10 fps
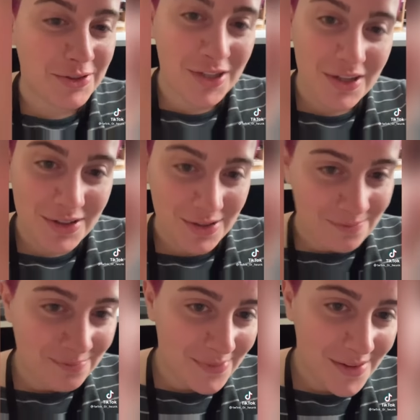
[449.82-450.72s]
gender.
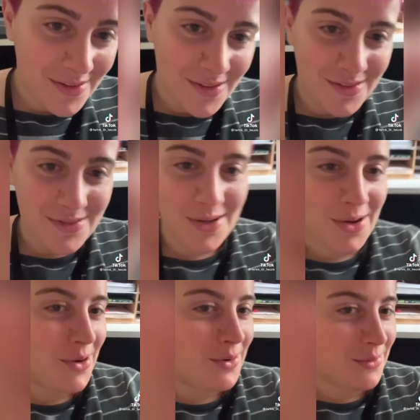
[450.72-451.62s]

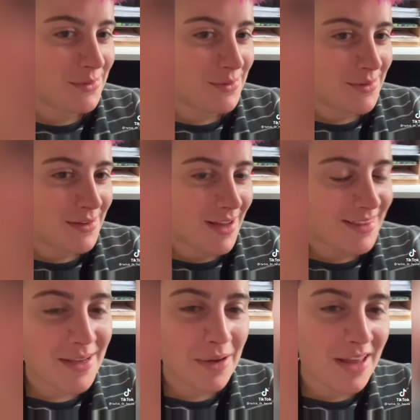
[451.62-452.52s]
So I
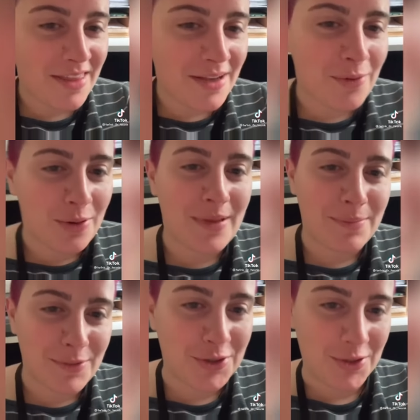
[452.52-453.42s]
think I think more
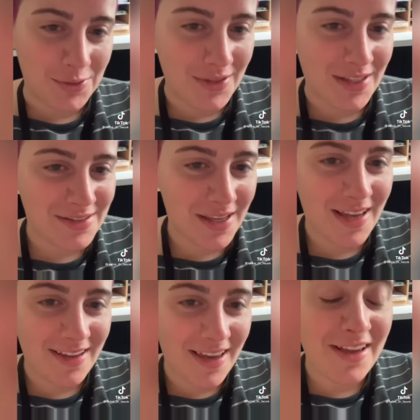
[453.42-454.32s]
people should do this.
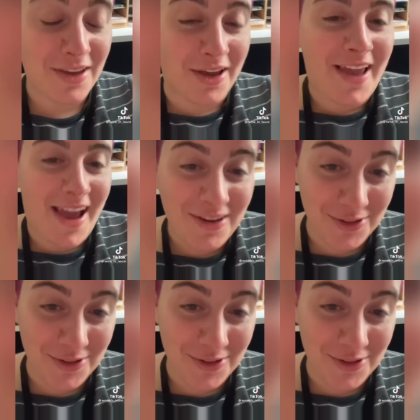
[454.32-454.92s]
Get get get your